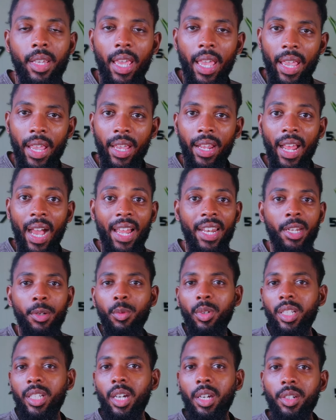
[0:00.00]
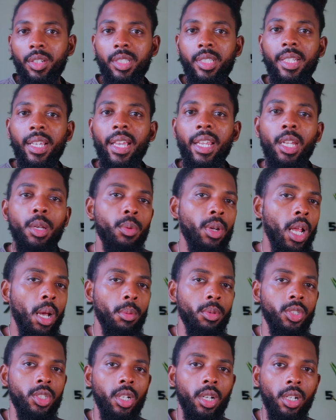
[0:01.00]
And I didn't really understand it when I
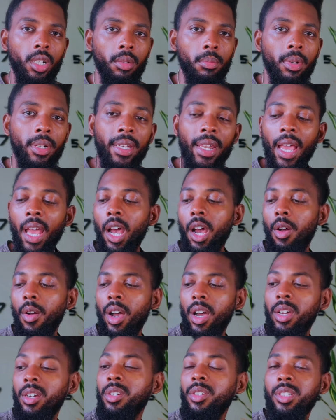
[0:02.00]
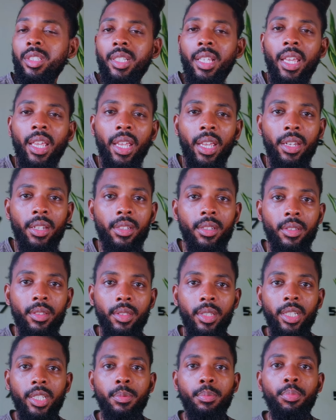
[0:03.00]
was younger, but now I understand
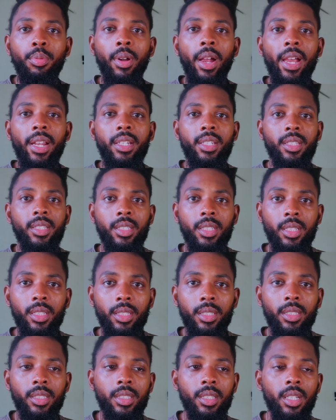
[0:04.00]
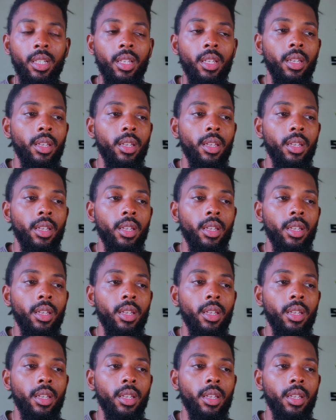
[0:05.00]
this practices